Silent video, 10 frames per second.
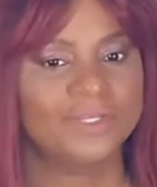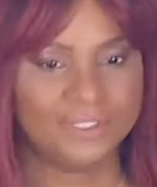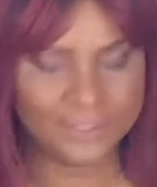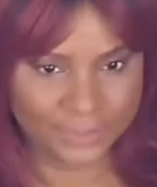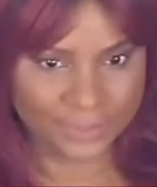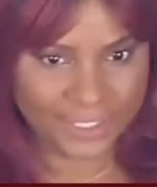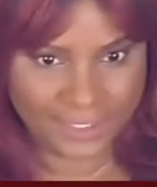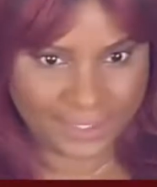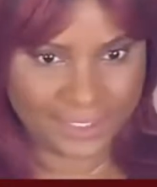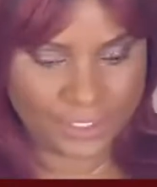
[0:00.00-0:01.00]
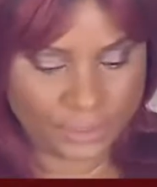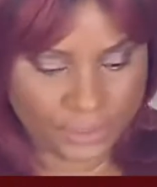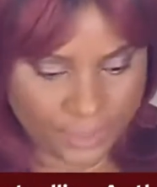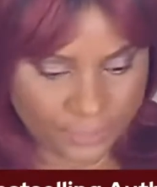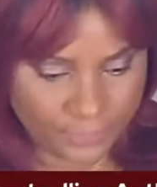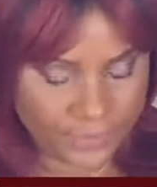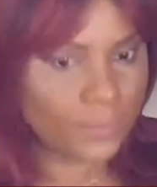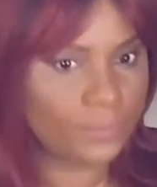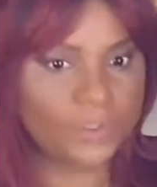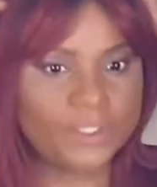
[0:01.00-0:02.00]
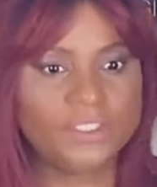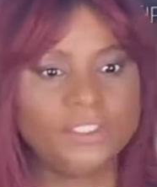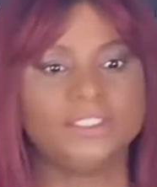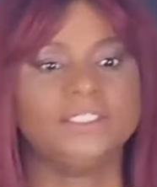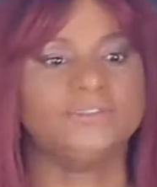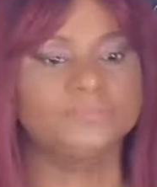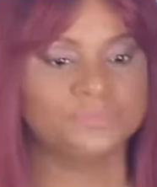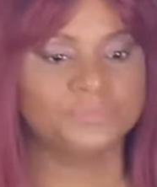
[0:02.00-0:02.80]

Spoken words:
Hello, everyone.